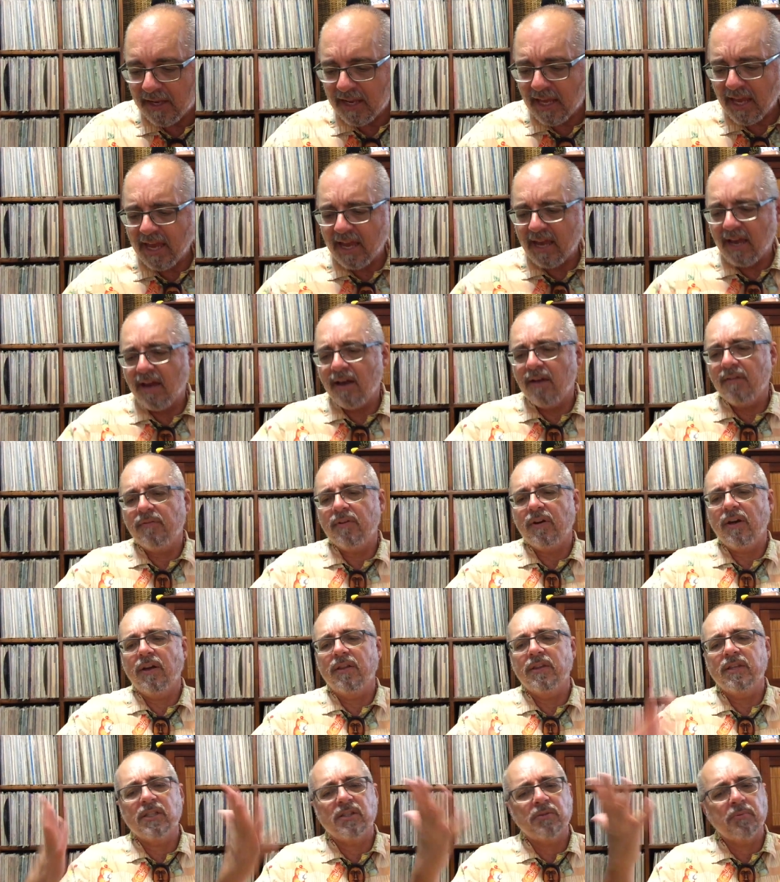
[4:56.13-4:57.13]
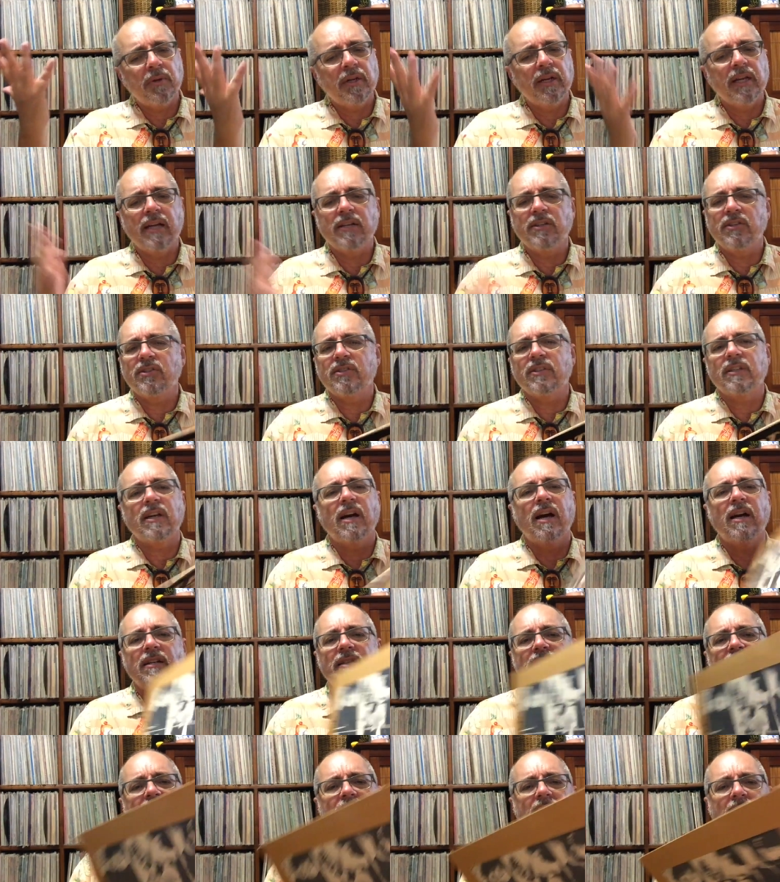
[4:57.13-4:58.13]
then I have uh, this one, I just
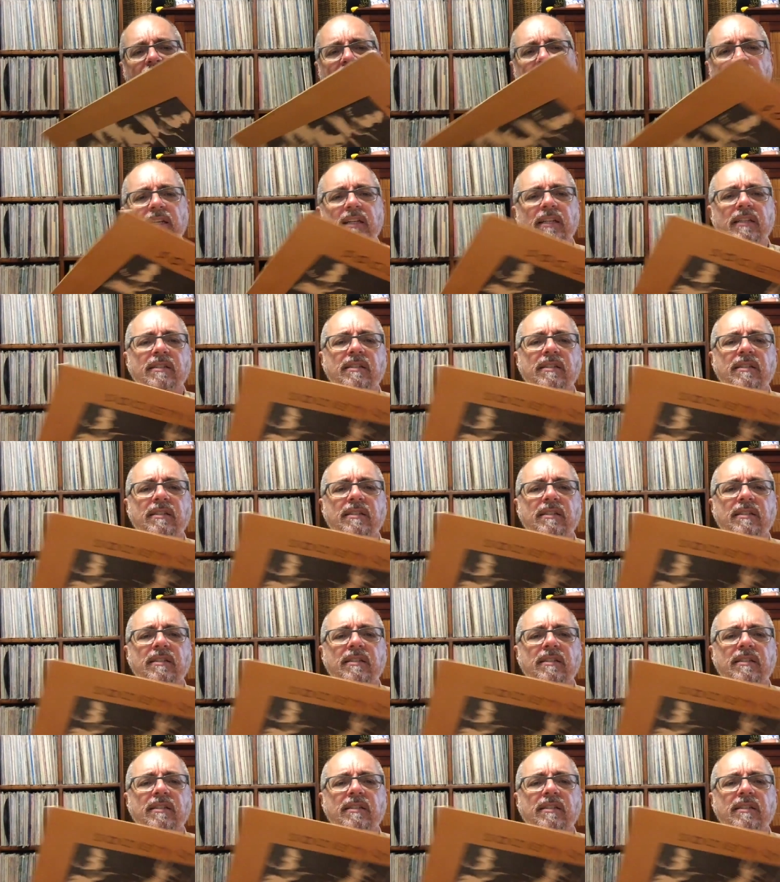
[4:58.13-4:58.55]
got to get it.